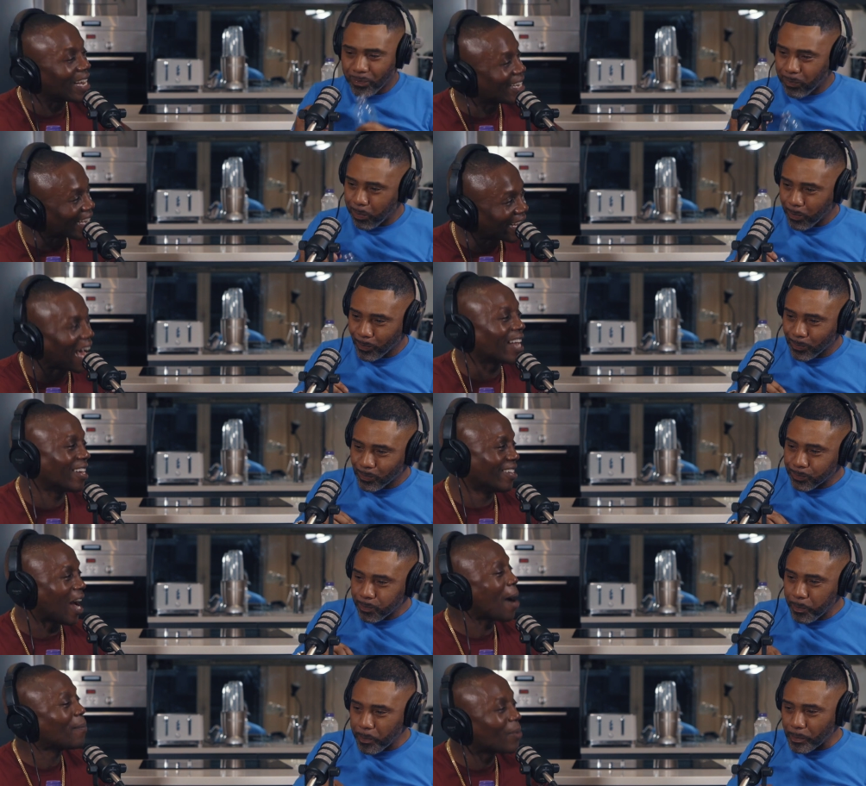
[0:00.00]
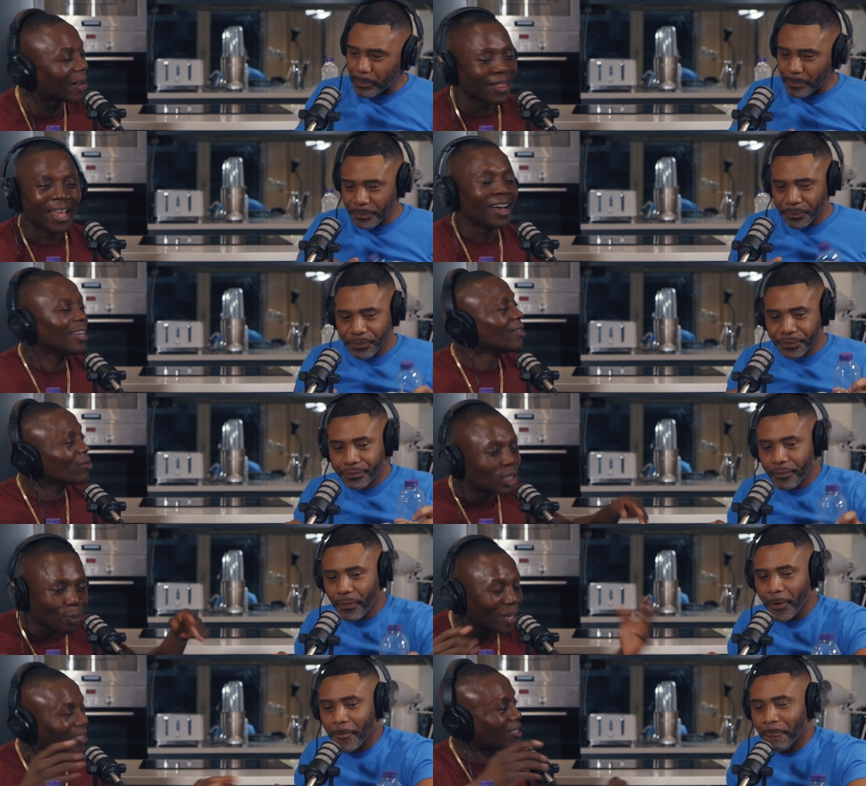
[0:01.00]
Speaker 1: and the cannon. I'm man.
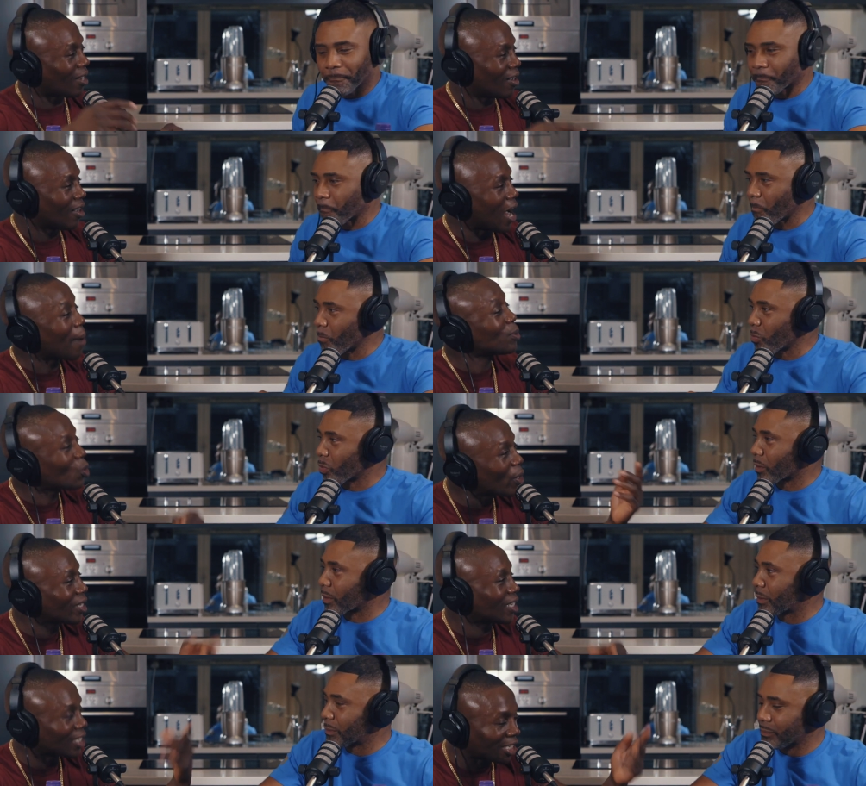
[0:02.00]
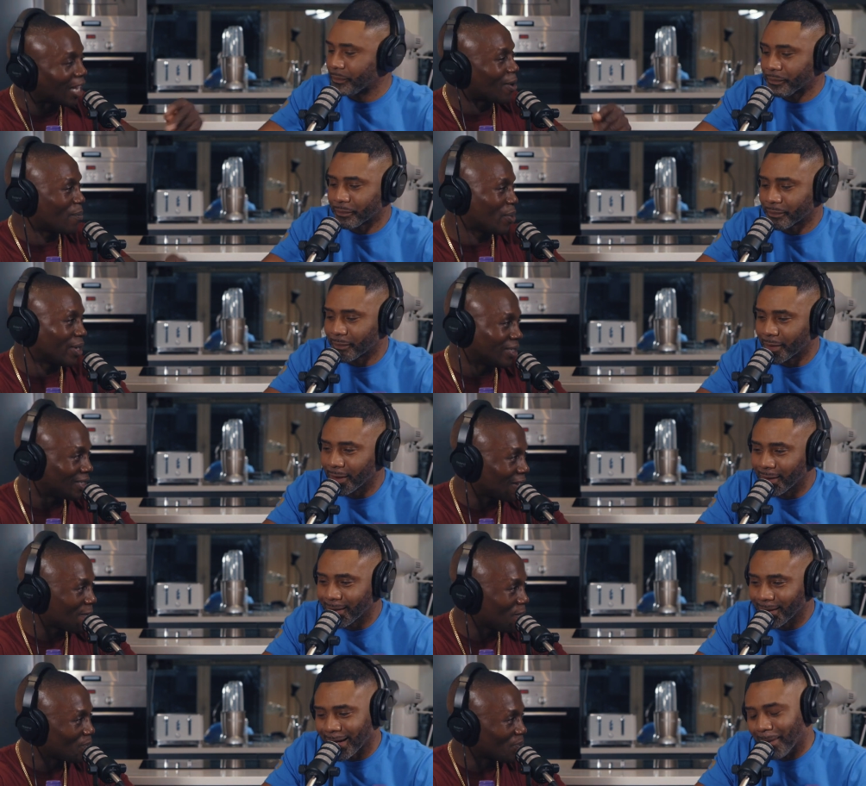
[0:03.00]
Spencer. I'm talking to Shannon Briggs.
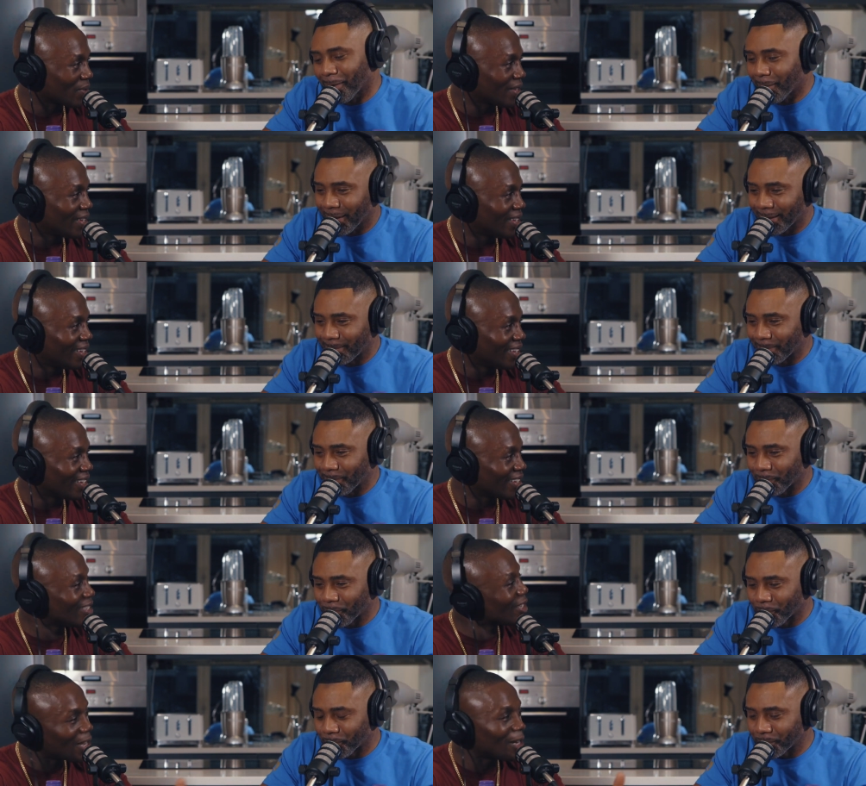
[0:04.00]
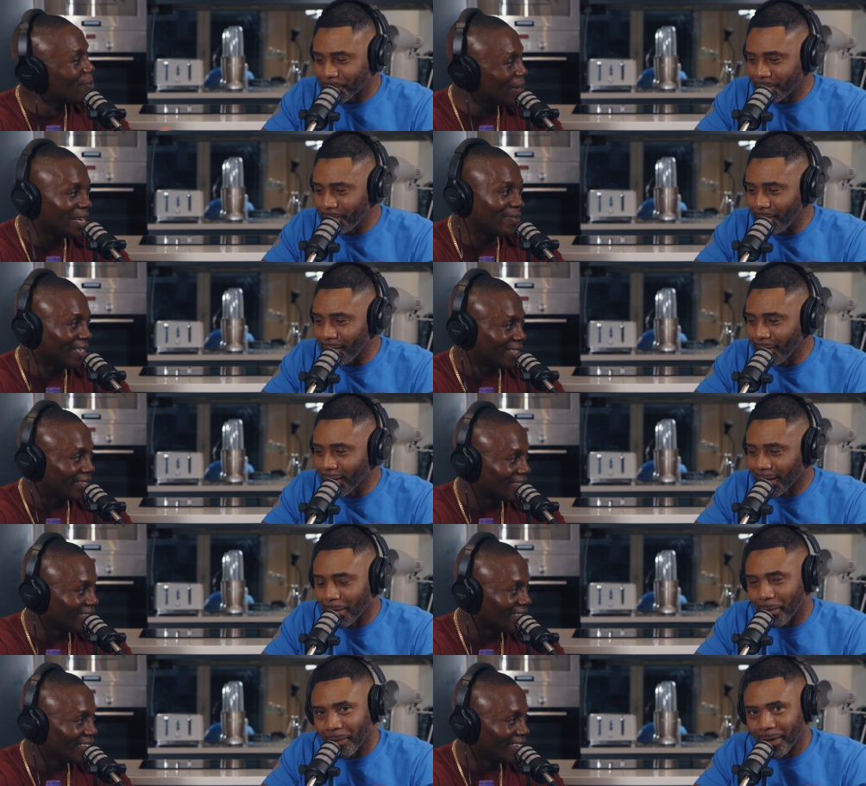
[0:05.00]
Come on. He couldn't believe this.
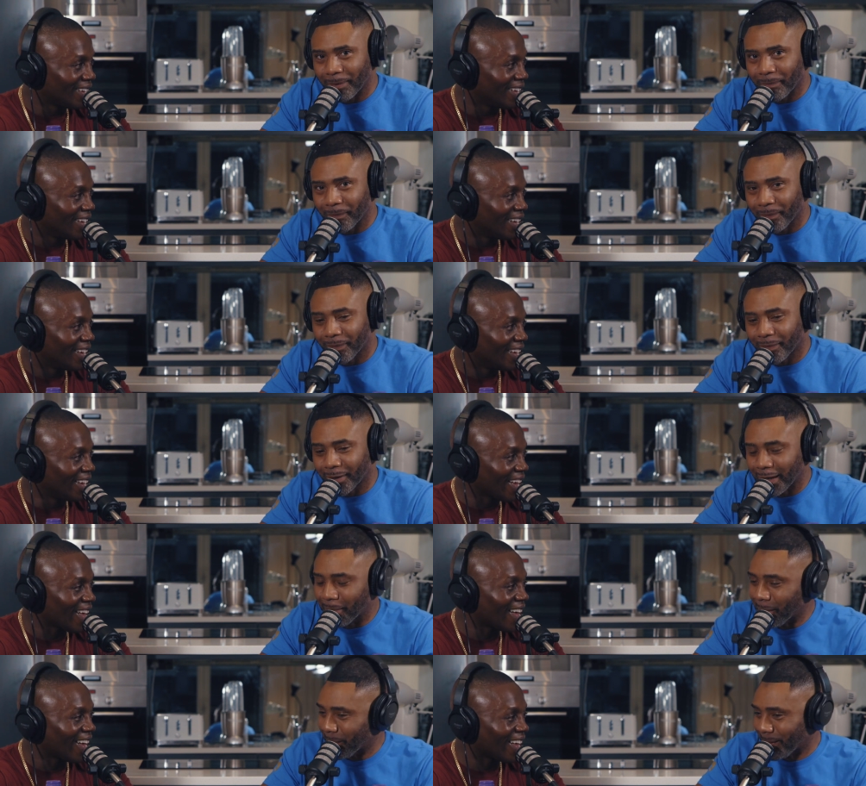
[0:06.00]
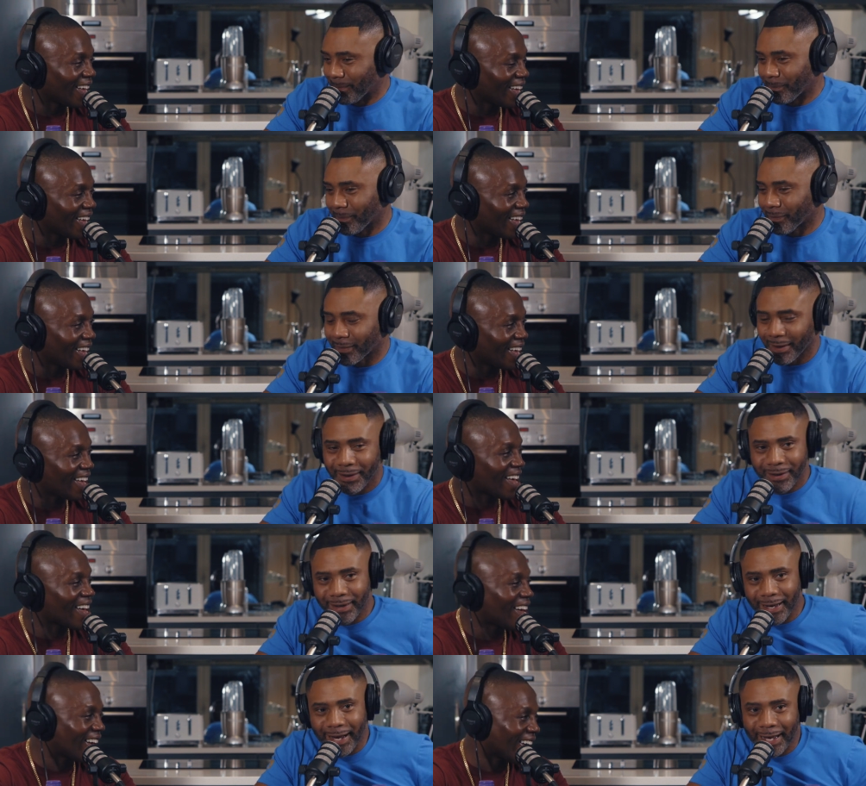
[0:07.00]
Speaker 2: Come Let's on, go down. Let's go down.
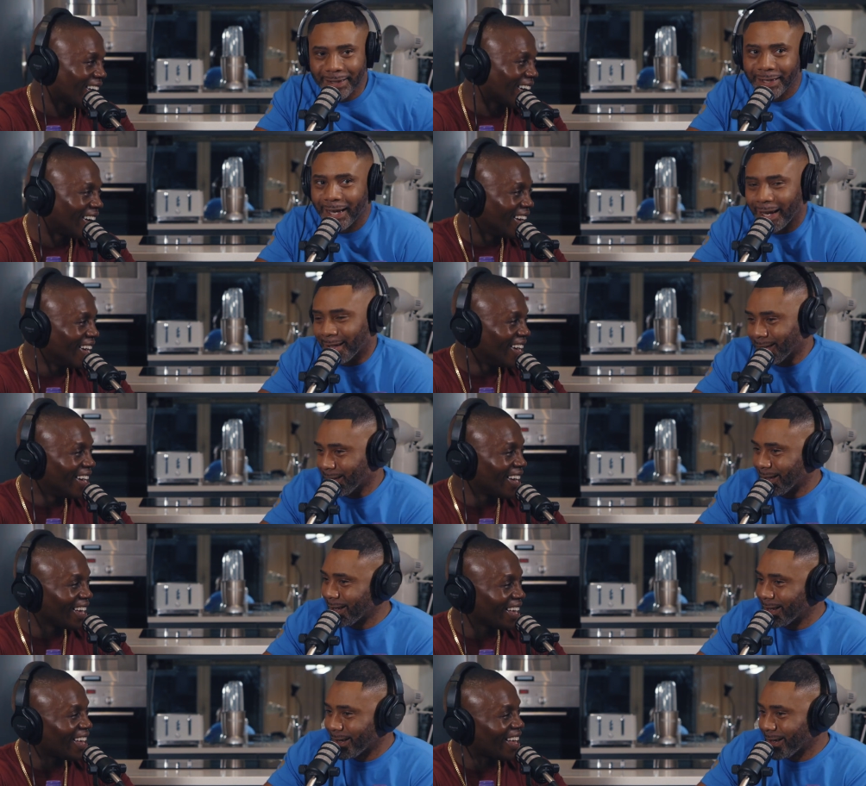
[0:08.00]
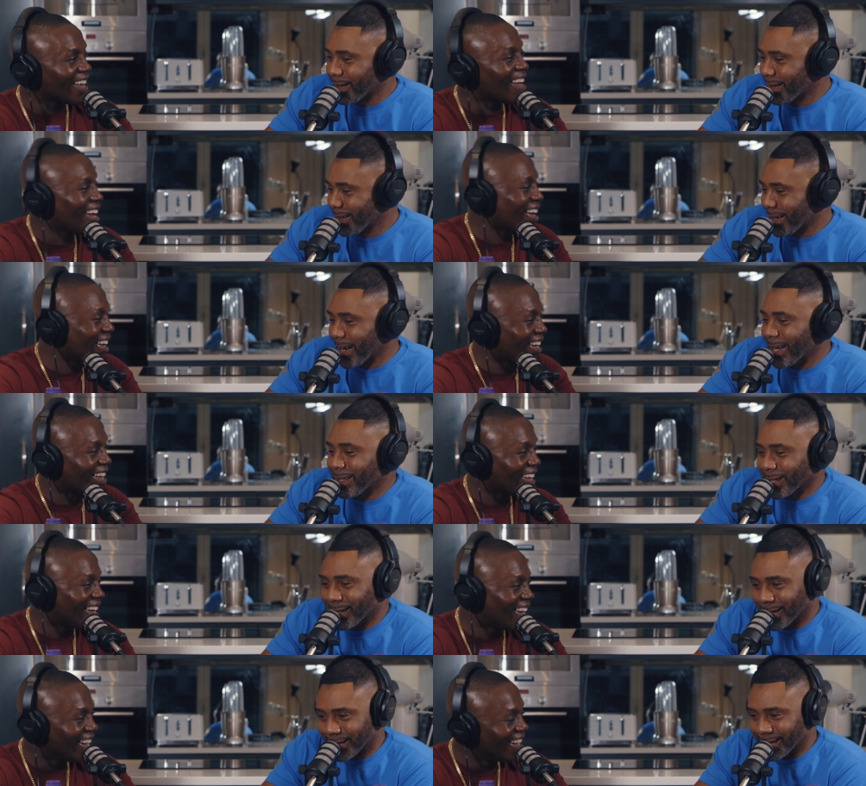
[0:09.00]
Let's go down. end
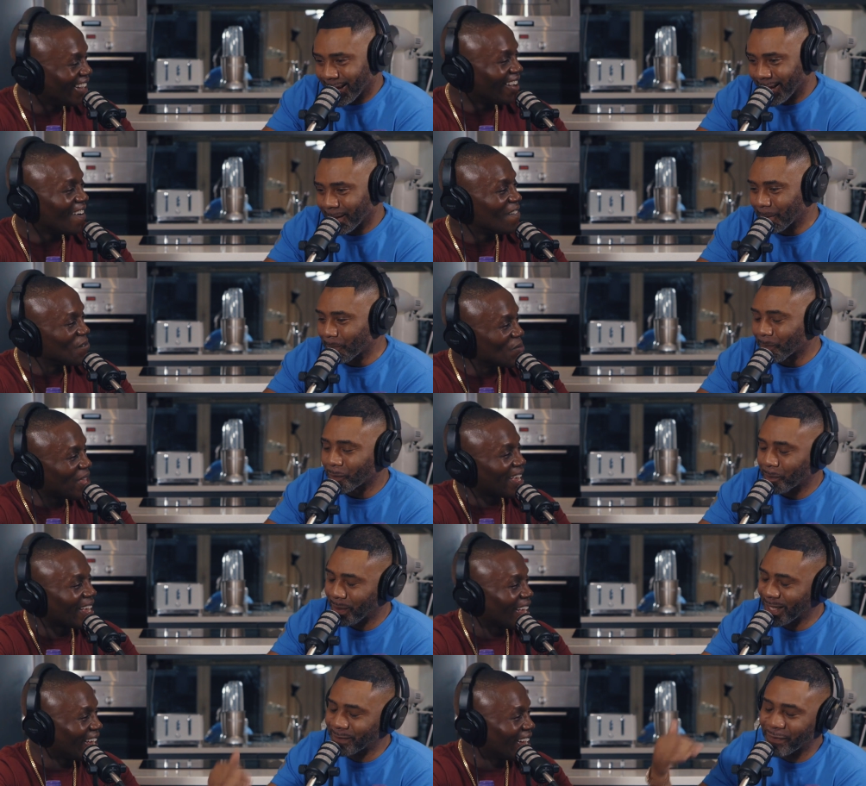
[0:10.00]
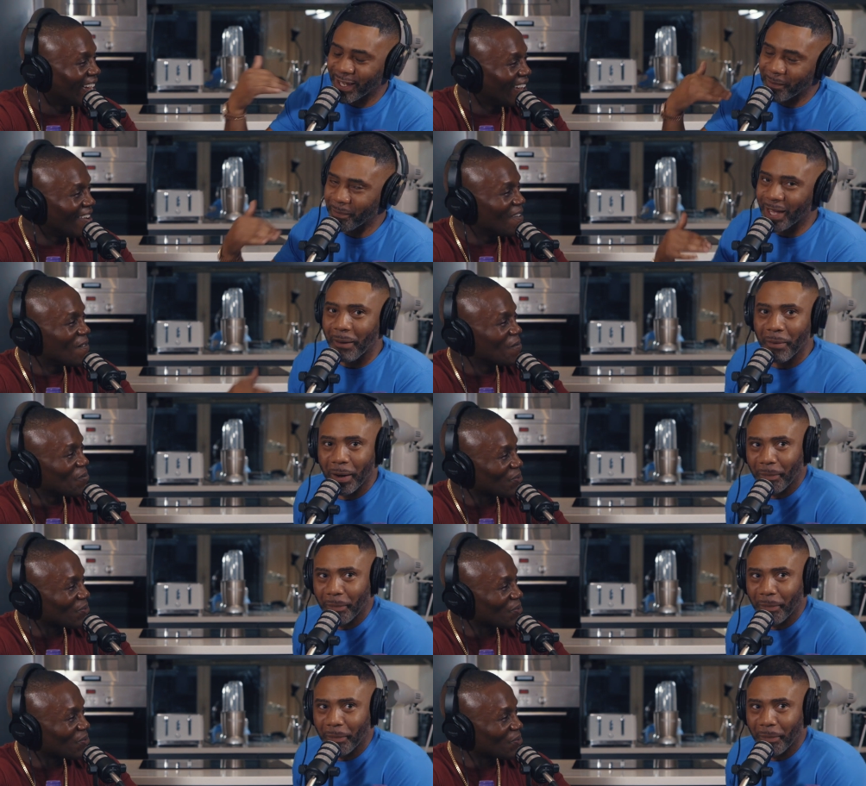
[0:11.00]
of the day, please forgive me. I'm a,